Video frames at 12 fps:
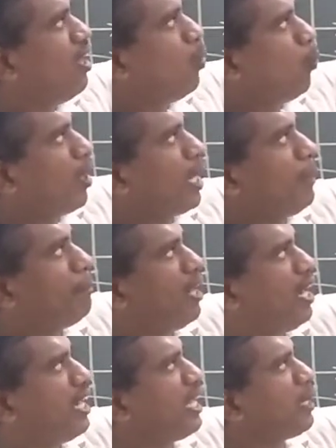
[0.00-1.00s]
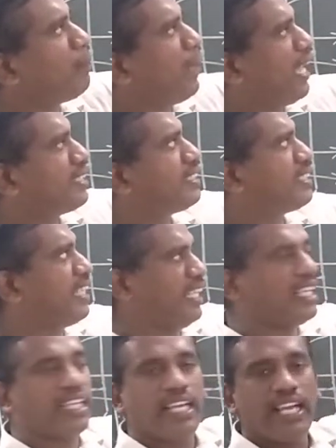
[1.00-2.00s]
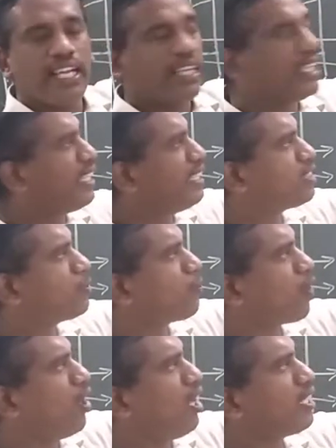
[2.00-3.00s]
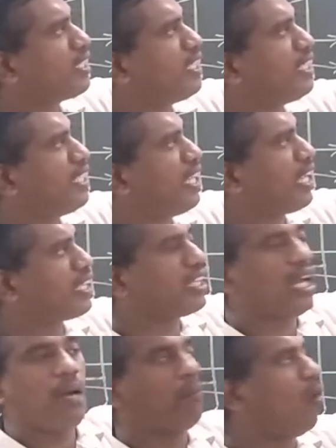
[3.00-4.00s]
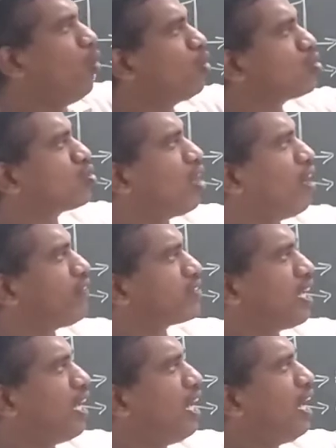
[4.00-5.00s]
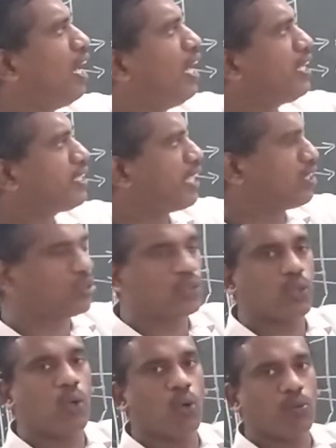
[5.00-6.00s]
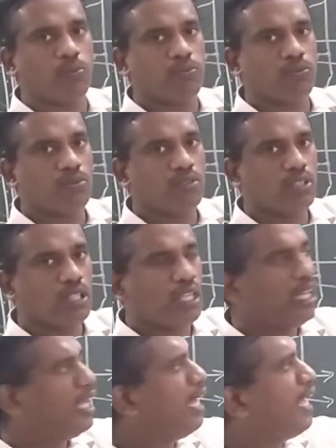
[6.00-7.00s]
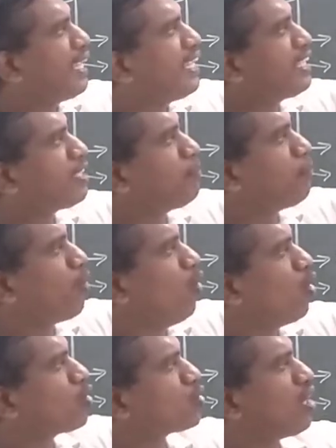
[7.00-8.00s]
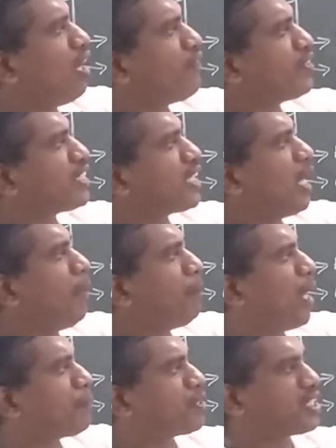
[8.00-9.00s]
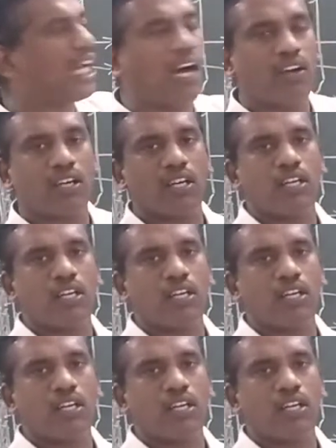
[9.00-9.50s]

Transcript: When a burning matchstick is brought near the mouth of the test tube, it blows off with a pop sound.